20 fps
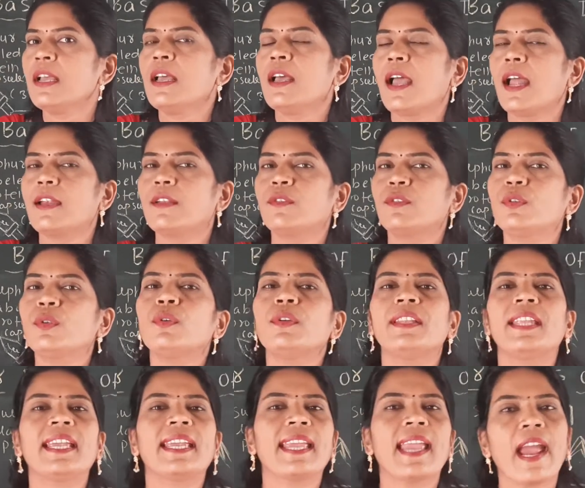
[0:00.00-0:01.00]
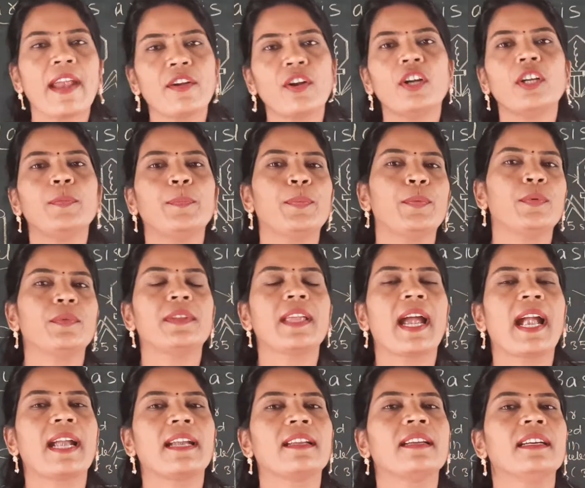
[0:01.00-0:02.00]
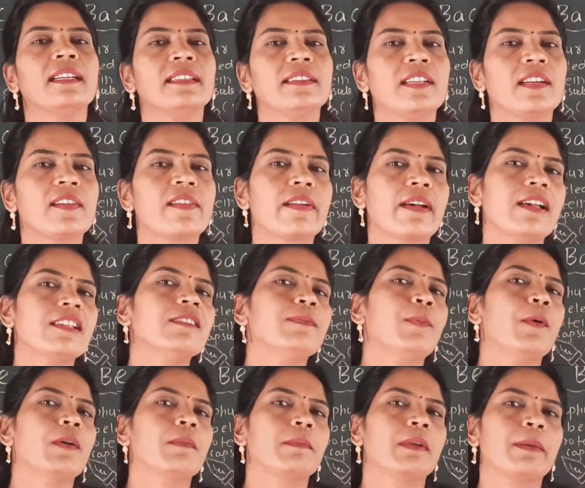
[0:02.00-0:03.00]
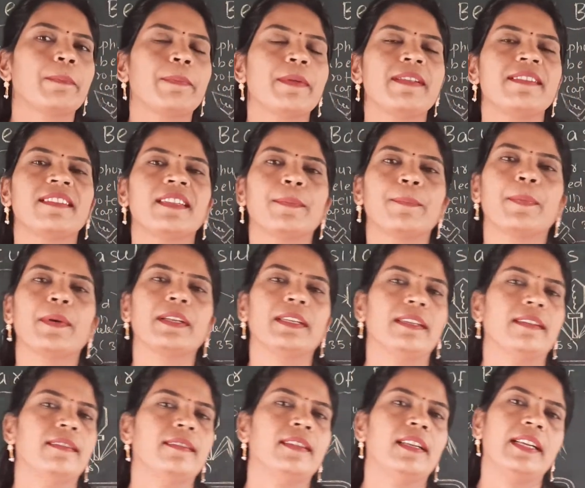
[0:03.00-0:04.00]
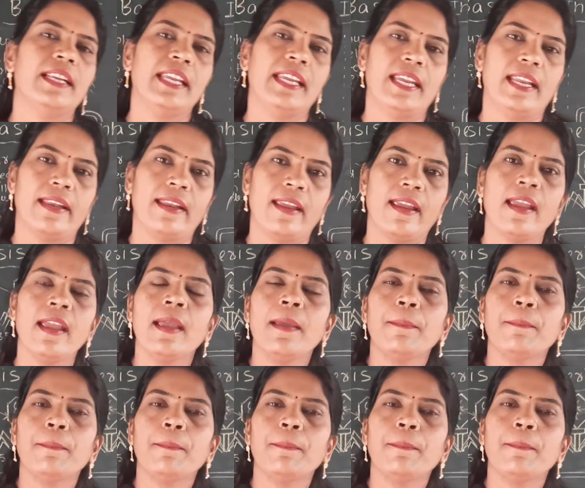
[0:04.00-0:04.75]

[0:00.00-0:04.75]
and so they cannot prove that the transforming principle is the DNA.